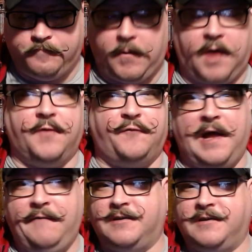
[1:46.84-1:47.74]
The
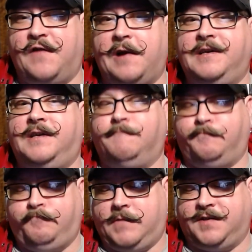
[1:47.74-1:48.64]
flavor is very
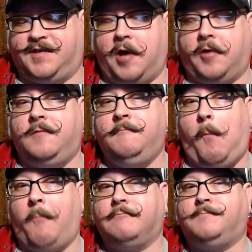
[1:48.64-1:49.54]
subtle,
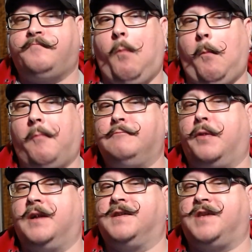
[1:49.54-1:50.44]

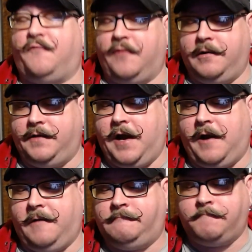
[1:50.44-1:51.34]
but it's definitely
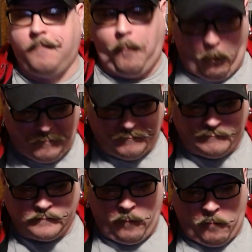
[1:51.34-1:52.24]
there.
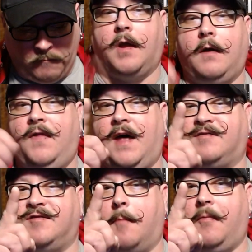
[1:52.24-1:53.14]

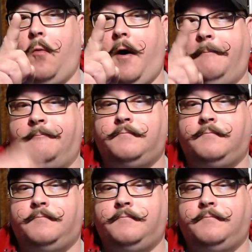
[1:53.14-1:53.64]
That's number 1.